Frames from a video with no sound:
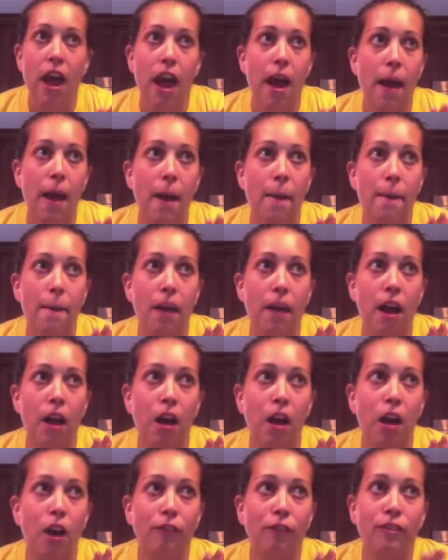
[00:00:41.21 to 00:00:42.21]

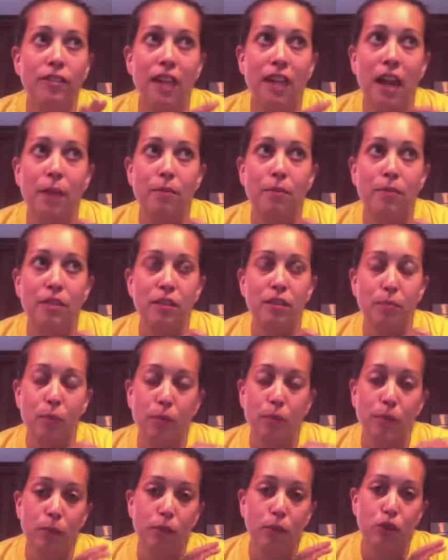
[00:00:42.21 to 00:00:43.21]
Oftentimes,
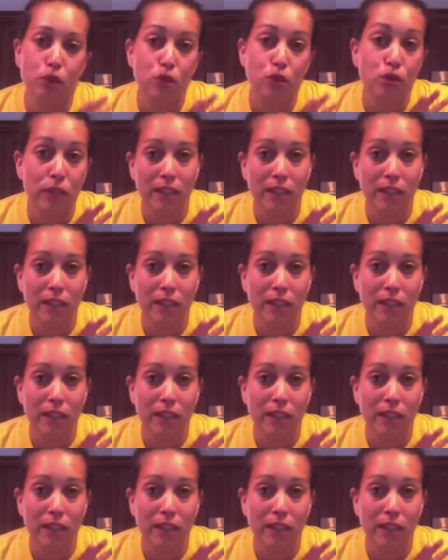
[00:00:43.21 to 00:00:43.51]
when people do